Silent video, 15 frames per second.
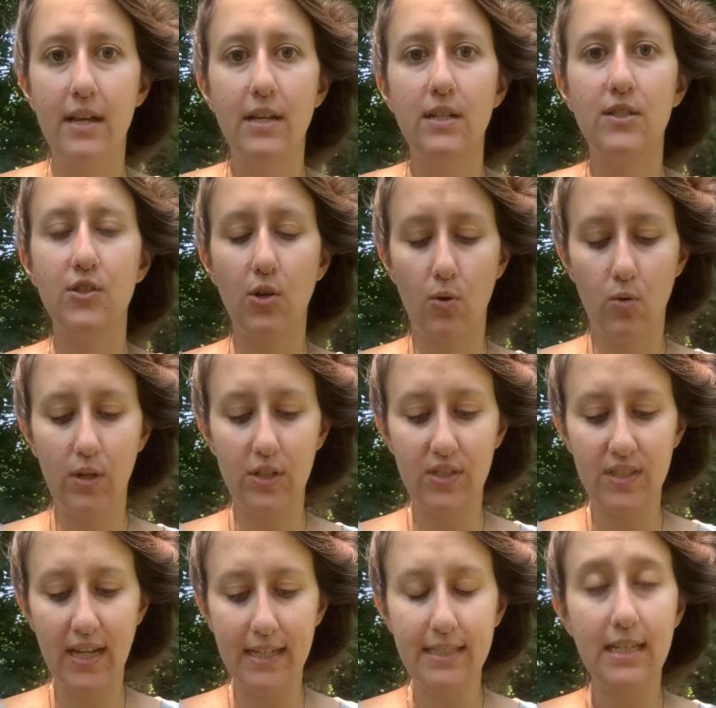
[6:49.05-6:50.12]
So it's
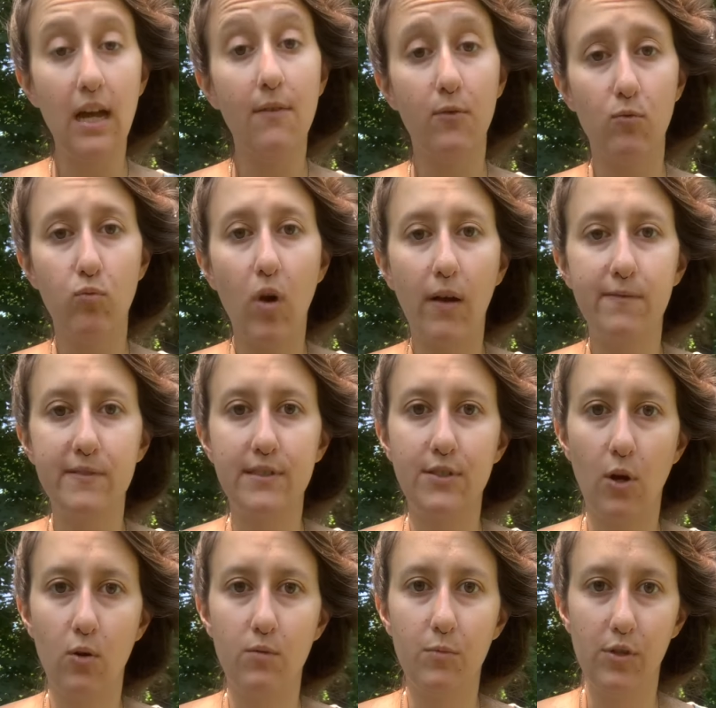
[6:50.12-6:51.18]
nice to have a rough
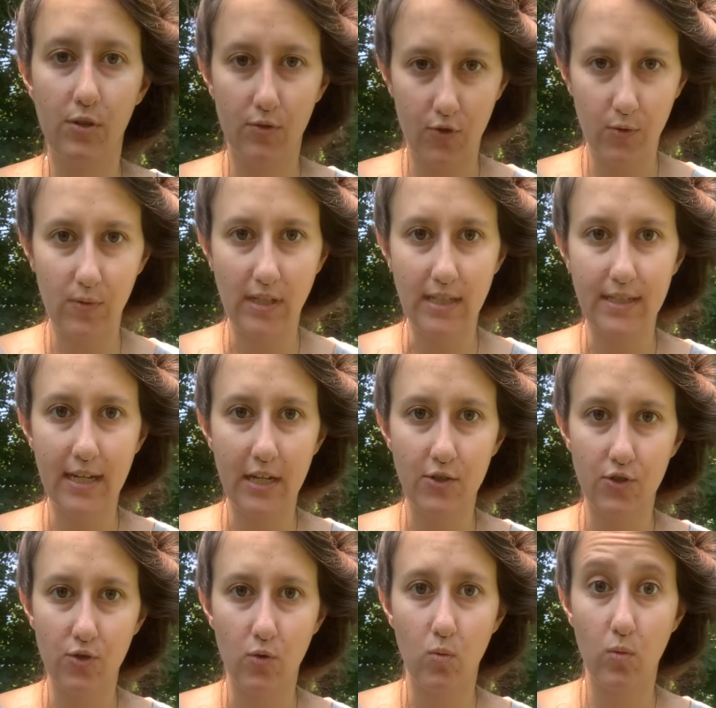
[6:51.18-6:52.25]
stone when you're doing
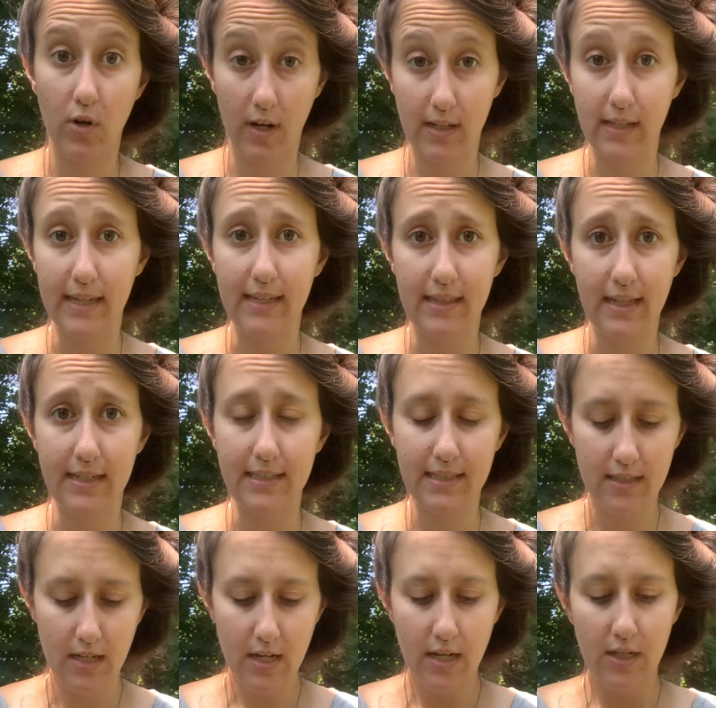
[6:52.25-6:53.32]
intentional work like this,
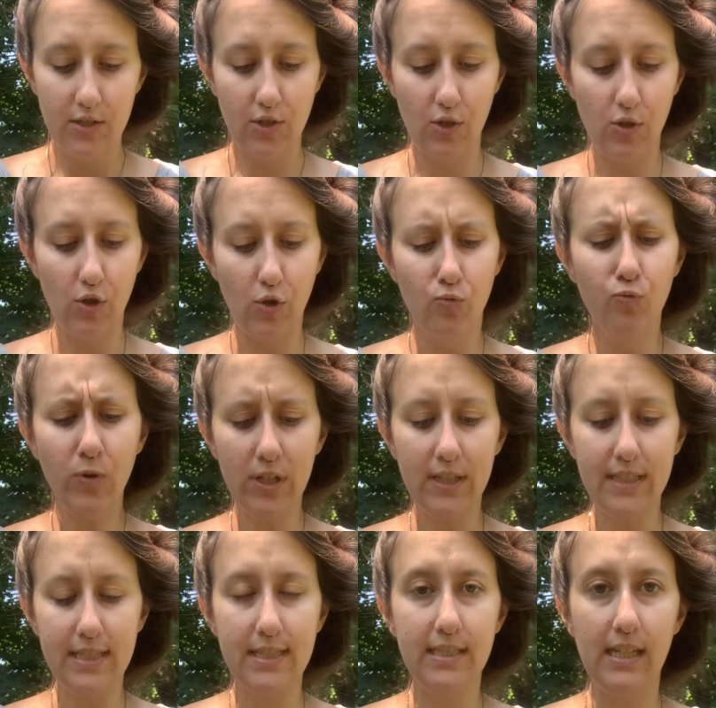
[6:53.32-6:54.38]
so you can really
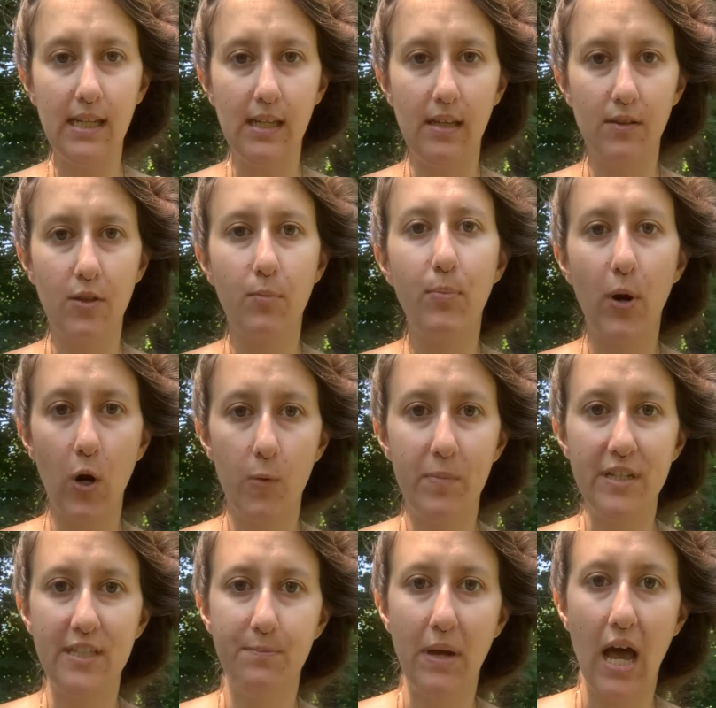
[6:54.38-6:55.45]
see the
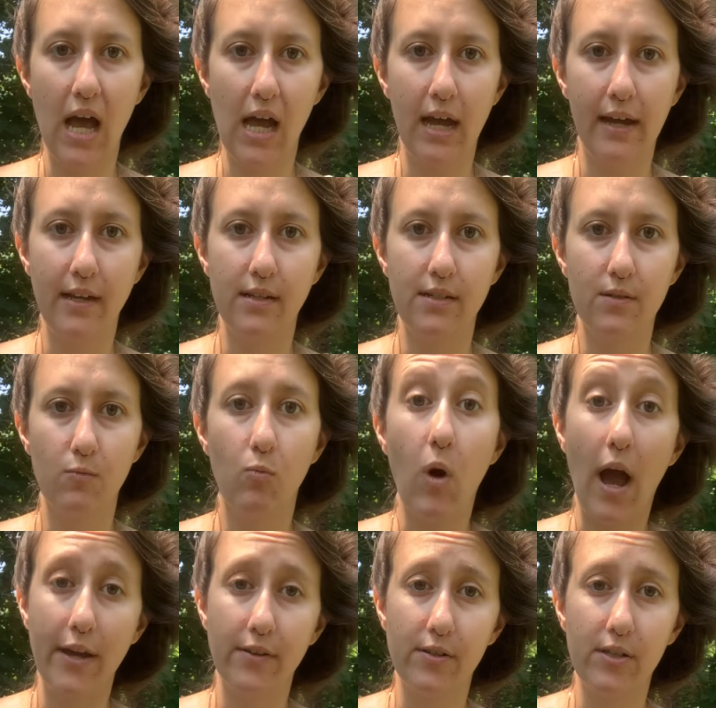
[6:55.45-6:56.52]
purpose behind
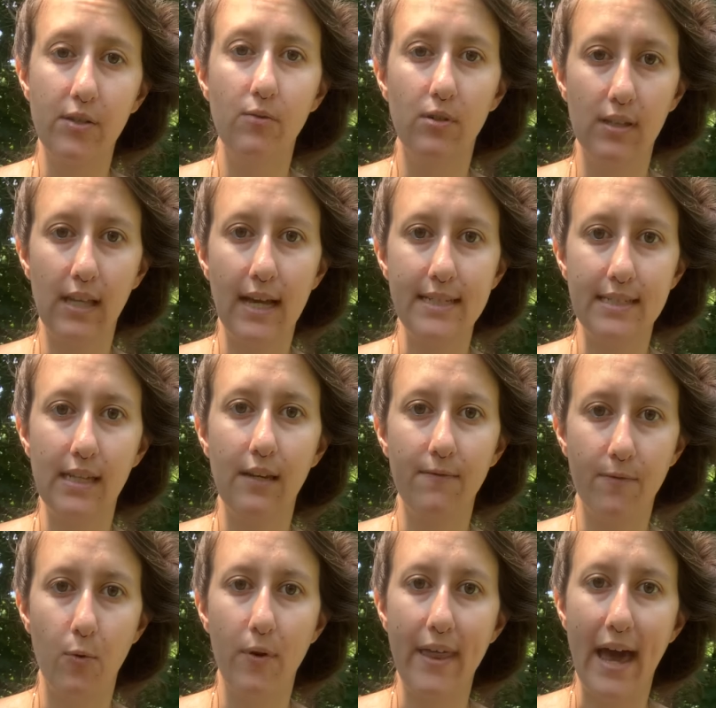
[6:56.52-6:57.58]
why you're utilizing it
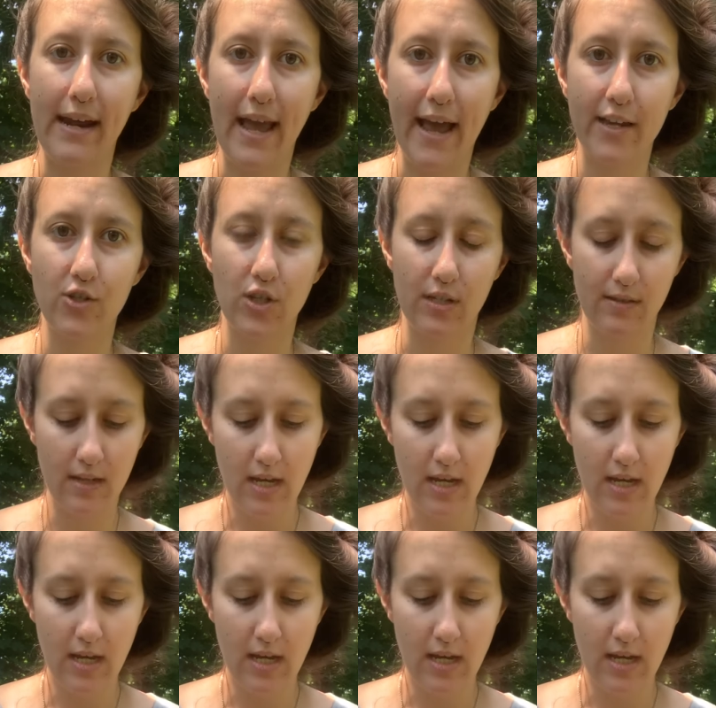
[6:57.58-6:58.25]
for that action.